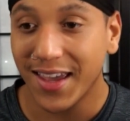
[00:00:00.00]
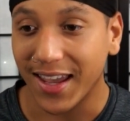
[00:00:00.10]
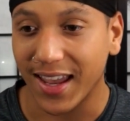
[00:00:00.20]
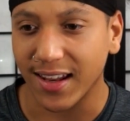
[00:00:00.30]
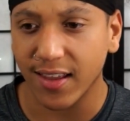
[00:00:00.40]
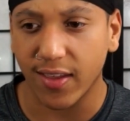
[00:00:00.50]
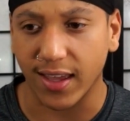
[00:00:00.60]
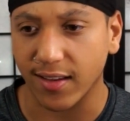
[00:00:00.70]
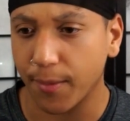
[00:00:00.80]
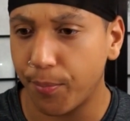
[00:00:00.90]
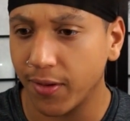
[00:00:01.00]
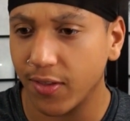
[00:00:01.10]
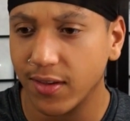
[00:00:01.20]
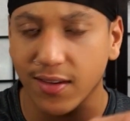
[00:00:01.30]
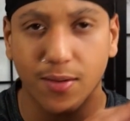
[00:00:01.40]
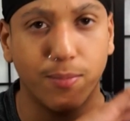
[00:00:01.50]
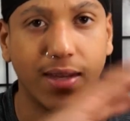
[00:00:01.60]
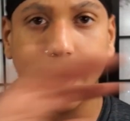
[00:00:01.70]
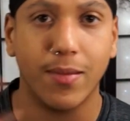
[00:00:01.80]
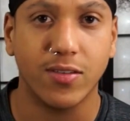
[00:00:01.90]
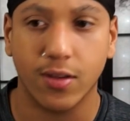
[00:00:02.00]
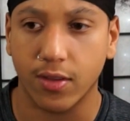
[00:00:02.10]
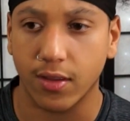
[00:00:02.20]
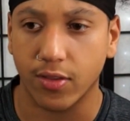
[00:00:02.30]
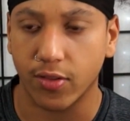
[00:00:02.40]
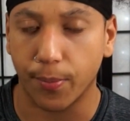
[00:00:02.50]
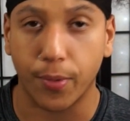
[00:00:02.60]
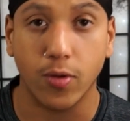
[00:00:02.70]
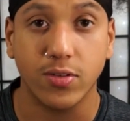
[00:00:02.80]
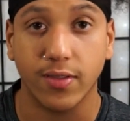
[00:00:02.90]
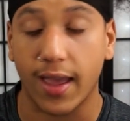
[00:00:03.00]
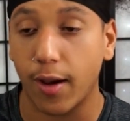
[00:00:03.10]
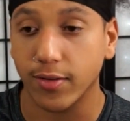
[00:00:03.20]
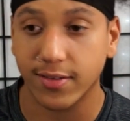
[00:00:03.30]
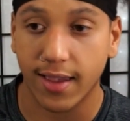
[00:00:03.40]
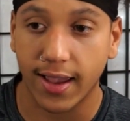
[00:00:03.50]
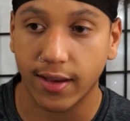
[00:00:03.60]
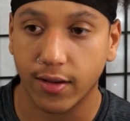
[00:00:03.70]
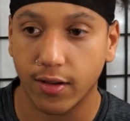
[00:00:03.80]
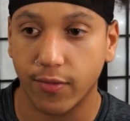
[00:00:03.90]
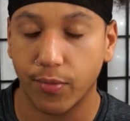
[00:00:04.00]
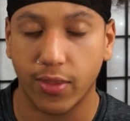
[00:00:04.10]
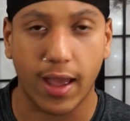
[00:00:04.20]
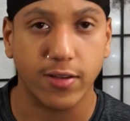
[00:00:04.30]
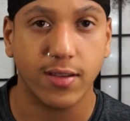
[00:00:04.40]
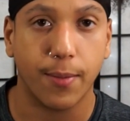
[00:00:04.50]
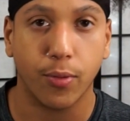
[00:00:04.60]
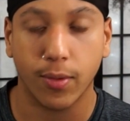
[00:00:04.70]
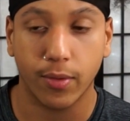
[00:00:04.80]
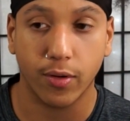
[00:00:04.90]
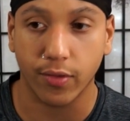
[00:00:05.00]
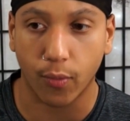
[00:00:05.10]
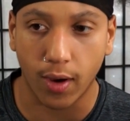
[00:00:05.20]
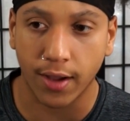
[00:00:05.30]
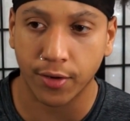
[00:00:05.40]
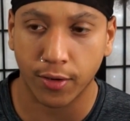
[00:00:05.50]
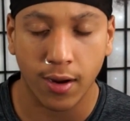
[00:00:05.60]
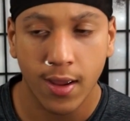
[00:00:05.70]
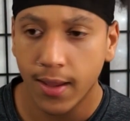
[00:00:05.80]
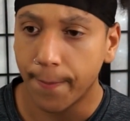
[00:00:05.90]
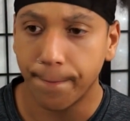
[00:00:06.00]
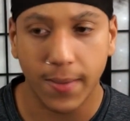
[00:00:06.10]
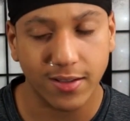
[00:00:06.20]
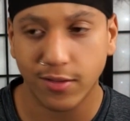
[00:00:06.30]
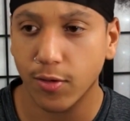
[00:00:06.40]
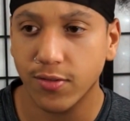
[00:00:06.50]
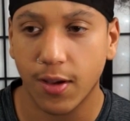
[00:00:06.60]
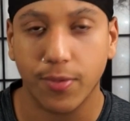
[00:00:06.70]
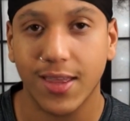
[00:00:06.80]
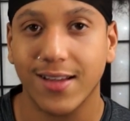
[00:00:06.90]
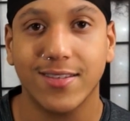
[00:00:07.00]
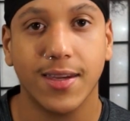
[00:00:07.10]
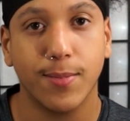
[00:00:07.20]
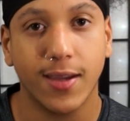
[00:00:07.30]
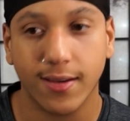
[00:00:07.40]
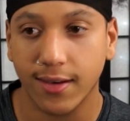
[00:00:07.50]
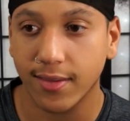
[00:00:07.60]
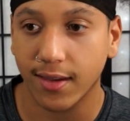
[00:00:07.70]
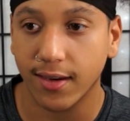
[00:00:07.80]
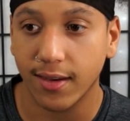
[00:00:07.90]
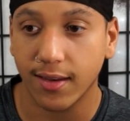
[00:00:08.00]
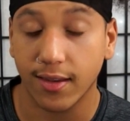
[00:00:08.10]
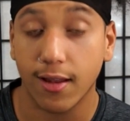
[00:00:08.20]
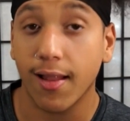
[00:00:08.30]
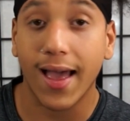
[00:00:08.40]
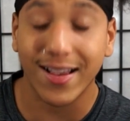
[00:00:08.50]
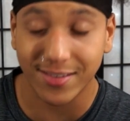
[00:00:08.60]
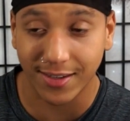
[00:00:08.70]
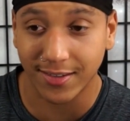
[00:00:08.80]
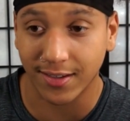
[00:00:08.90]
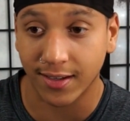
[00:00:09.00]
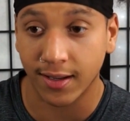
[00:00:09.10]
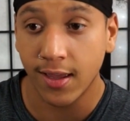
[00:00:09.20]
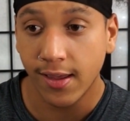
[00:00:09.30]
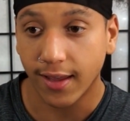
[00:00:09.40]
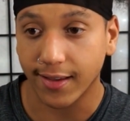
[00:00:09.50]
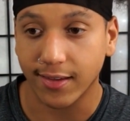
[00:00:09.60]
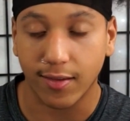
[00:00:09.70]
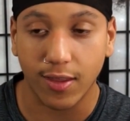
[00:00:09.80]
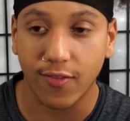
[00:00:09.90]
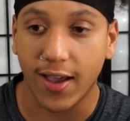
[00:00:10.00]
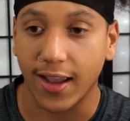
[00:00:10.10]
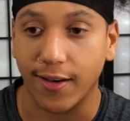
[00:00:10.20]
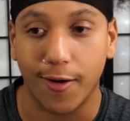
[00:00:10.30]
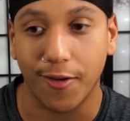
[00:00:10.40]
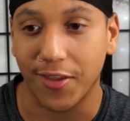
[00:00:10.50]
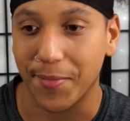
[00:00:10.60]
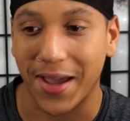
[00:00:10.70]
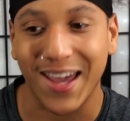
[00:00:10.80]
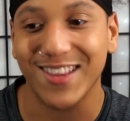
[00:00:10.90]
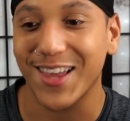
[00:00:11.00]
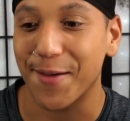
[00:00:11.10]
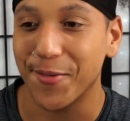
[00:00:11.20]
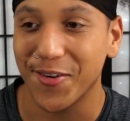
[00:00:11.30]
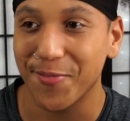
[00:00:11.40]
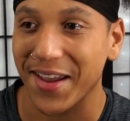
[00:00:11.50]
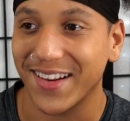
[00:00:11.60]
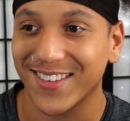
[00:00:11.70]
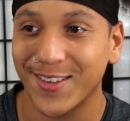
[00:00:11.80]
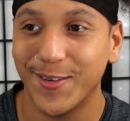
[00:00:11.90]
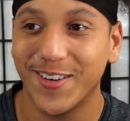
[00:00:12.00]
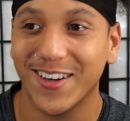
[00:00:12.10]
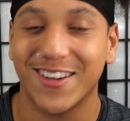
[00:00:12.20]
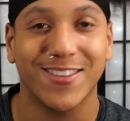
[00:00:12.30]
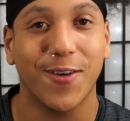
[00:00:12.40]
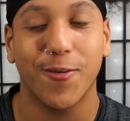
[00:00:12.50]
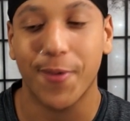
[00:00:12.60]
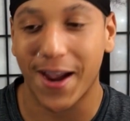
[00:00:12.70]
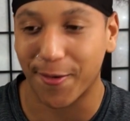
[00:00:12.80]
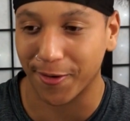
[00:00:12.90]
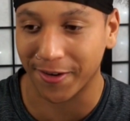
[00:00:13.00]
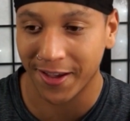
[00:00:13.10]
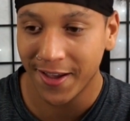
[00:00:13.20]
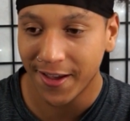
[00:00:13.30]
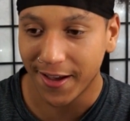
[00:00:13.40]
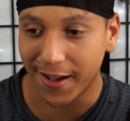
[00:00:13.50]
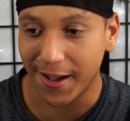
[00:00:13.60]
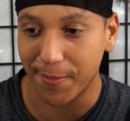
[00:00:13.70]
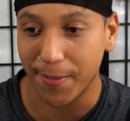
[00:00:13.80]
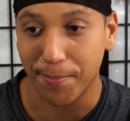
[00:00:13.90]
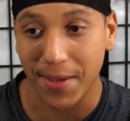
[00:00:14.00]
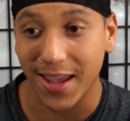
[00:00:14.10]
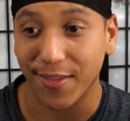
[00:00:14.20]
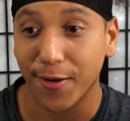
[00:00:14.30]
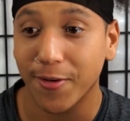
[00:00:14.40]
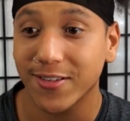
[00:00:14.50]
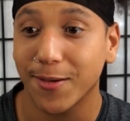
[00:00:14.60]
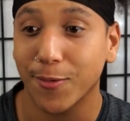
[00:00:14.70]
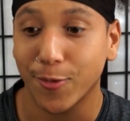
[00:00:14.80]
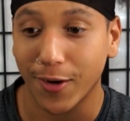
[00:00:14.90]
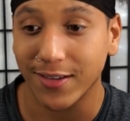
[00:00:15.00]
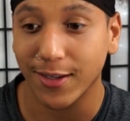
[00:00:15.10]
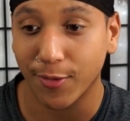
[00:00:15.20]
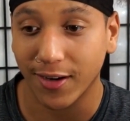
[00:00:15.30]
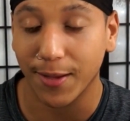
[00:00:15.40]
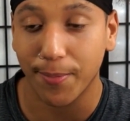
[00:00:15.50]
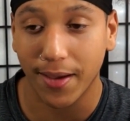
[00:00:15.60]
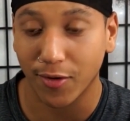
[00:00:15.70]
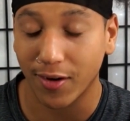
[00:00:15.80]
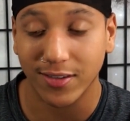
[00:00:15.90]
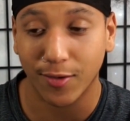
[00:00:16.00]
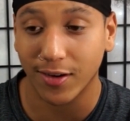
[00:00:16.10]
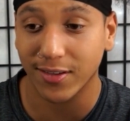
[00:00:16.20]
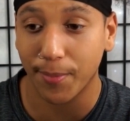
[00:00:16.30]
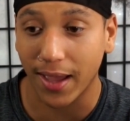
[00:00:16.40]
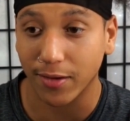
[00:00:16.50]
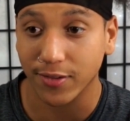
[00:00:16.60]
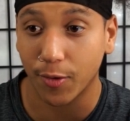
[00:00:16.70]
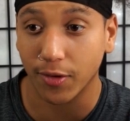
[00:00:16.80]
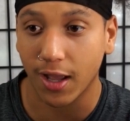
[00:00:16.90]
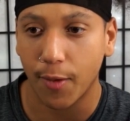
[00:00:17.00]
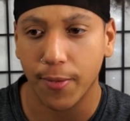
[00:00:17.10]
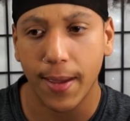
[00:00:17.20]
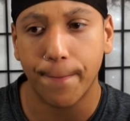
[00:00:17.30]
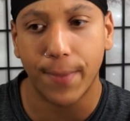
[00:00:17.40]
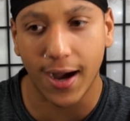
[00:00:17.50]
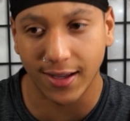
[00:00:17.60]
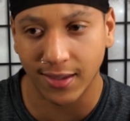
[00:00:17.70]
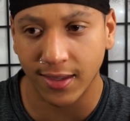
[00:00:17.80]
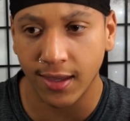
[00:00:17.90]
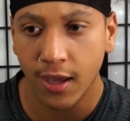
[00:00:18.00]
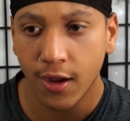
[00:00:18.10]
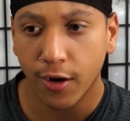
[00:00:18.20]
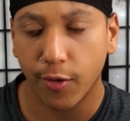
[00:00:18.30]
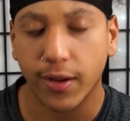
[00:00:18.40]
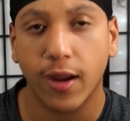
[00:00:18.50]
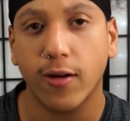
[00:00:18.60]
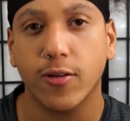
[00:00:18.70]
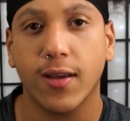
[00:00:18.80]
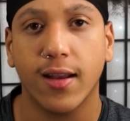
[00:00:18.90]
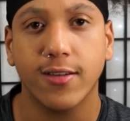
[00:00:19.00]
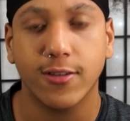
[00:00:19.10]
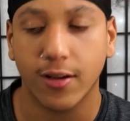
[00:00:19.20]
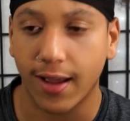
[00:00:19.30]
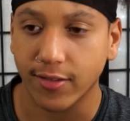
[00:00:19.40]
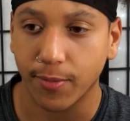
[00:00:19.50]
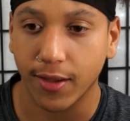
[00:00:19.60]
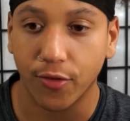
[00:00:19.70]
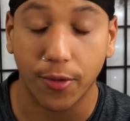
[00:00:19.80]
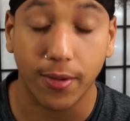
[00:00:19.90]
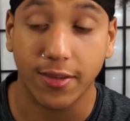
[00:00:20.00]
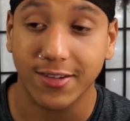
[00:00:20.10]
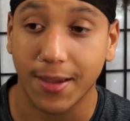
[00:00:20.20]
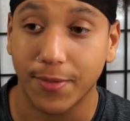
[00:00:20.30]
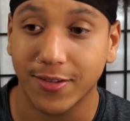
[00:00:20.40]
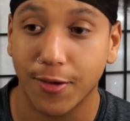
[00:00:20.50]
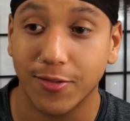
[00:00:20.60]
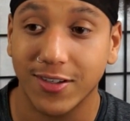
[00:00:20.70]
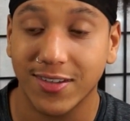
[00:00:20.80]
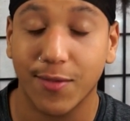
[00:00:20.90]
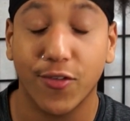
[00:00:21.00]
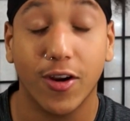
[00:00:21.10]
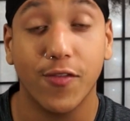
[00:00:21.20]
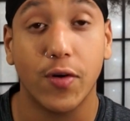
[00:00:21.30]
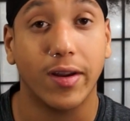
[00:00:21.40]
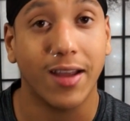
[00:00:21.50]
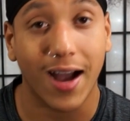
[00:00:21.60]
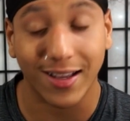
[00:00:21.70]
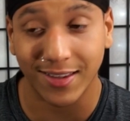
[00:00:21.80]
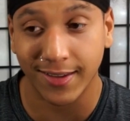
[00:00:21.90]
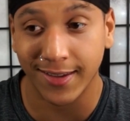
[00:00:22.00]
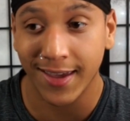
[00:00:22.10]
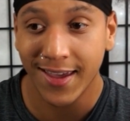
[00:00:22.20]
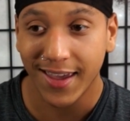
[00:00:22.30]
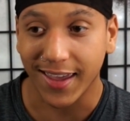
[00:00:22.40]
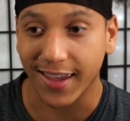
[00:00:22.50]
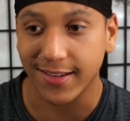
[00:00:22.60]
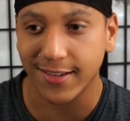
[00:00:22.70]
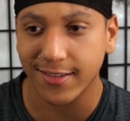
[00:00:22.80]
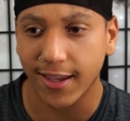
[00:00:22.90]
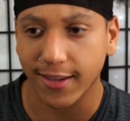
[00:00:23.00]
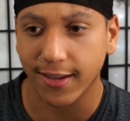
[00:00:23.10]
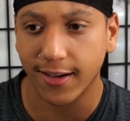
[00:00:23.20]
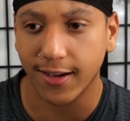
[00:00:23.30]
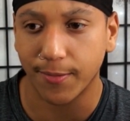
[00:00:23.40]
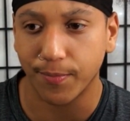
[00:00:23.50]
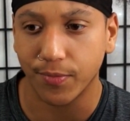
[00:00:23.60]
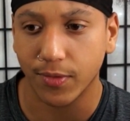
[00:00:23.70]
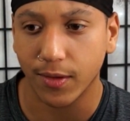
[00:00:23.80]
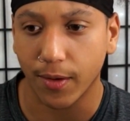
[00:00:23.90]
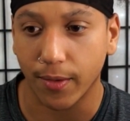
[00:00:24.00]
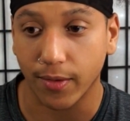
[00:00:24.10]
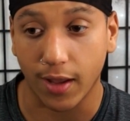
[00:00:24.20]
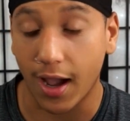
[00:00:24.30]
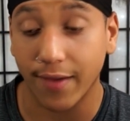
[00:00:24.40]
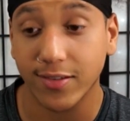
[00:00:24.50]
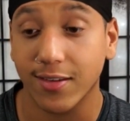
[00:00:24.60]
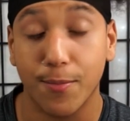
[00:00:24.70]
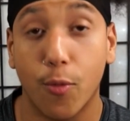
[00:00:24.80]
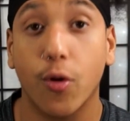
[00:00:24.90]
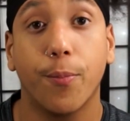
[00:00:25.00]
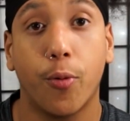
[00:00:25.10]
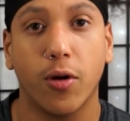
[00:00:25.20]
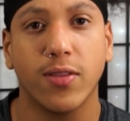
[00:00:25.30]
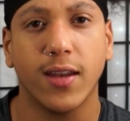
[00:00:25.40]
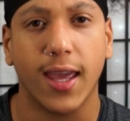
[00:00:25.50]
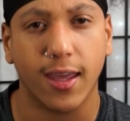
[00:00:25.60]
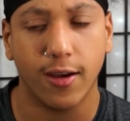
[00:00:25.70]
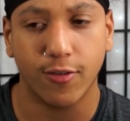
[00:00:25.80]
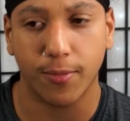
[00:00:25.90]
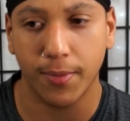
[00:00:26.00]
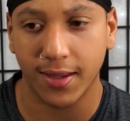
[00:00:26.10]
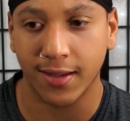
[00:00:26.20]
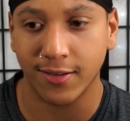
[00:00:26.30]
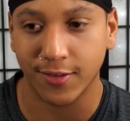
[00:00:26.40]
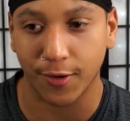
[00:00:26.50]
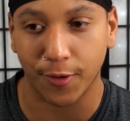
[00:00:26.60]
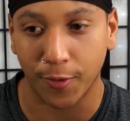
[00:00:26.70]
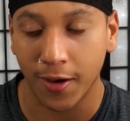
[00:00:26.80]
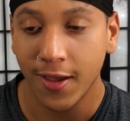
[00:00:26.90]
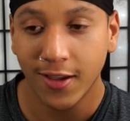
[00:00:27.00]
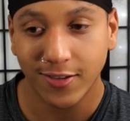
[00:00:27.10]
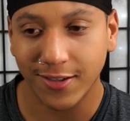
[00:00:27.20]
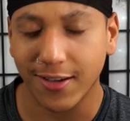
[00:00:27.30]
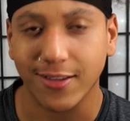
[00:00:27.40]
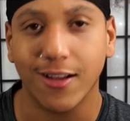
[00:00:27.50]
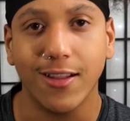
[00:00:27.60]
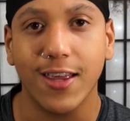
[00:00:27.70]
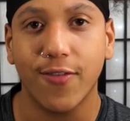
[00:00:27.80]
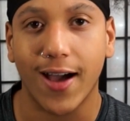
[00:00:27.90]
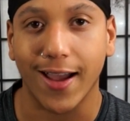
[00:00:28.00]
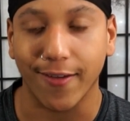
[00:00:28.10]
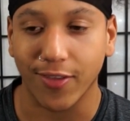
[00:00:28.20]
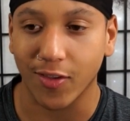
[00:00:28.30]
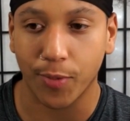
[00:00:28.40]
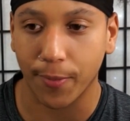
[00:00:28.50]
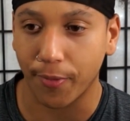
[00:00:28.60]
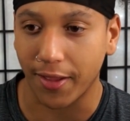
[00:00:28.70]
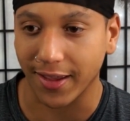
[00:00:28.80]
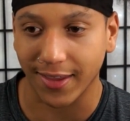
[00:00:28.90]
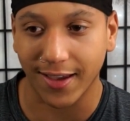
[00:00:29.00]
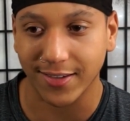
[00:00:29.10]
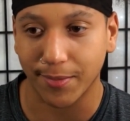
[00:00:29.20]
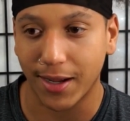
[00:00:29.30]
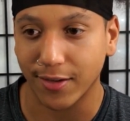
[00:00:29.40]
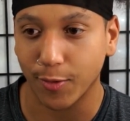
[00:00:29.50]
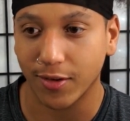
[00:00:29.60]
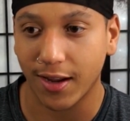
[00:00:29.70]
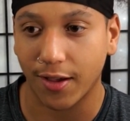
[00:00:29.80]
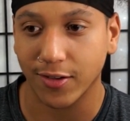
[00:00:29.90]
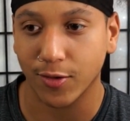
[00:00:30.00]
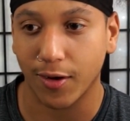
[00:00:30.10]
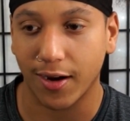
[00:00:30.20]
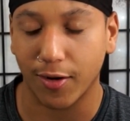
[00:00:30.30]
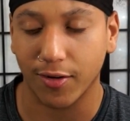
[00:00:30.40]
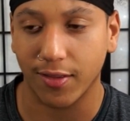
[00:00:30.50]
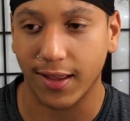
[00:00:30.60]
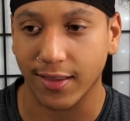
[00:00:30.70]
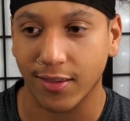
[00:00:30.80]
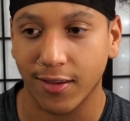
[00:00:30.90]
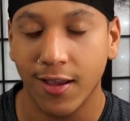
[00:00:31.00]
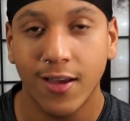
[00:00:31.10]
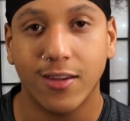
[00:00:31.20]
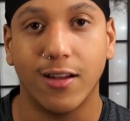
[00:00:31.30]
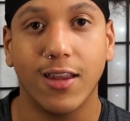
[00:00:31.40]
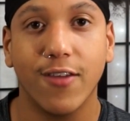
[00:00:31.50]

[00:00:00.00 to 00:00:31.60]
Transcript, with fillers: And he, like, completely did some damage to the to the boats on the outside of the outside perimeter in the water. Messed those up with that same technique that he did in the last season against Levi and all of them. I hate that move, man. It's too good. It's overpowered. Um, but, man, there was some crazy, crazy, crazy, crazy battles going on. We met Boggy. Her character kind of stood out to me a little bit this episode. She seems very, very cocky, and she's like, um, obviously more important than eight hundred men, so she's like the Levi of these people, I guess. I'm not too entirely sure, or like the, the